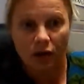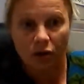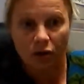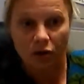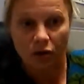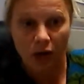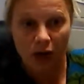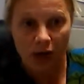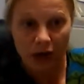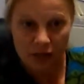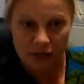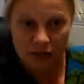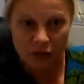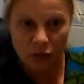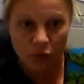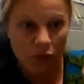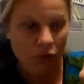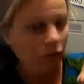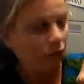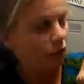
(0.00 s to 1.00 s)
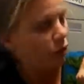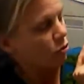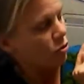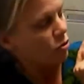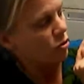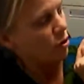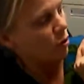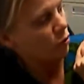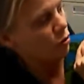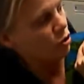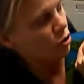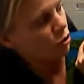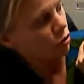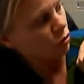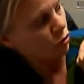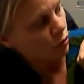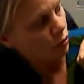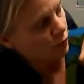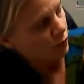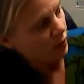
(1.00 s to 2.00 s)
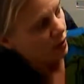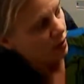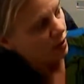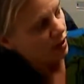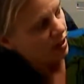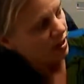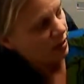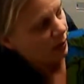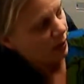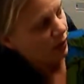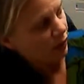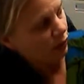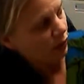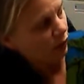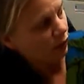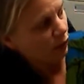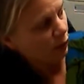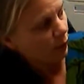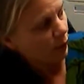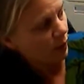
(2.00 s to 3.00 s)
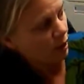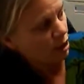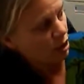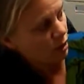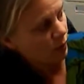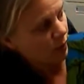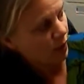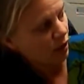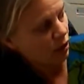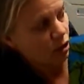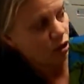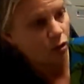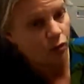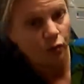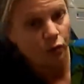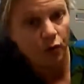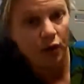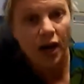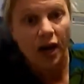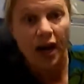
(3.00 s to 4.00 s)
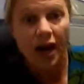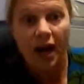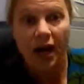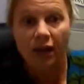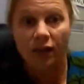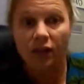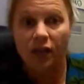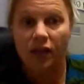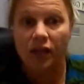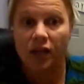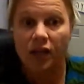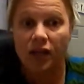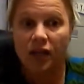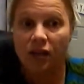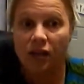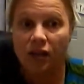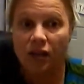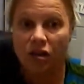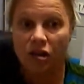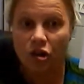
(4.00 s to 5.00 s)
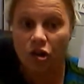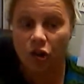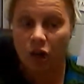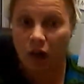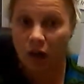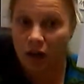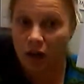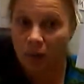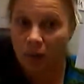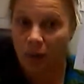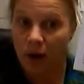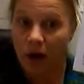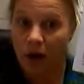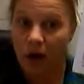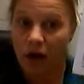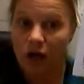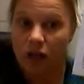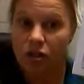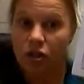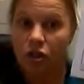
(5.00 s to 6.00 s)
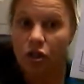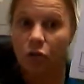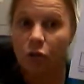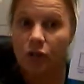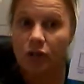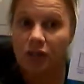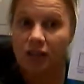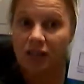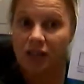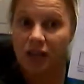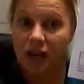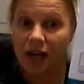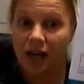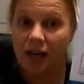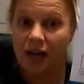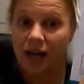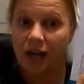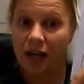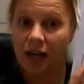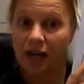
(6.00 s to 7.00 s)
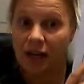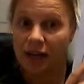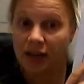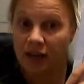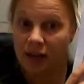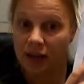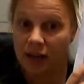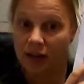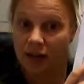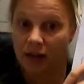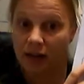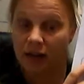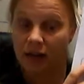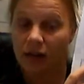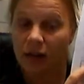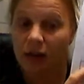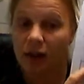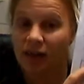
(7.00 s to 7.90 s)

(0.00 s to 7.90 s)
your last four of your social, some other information about you, and then in this shaded box you would sign it and date it.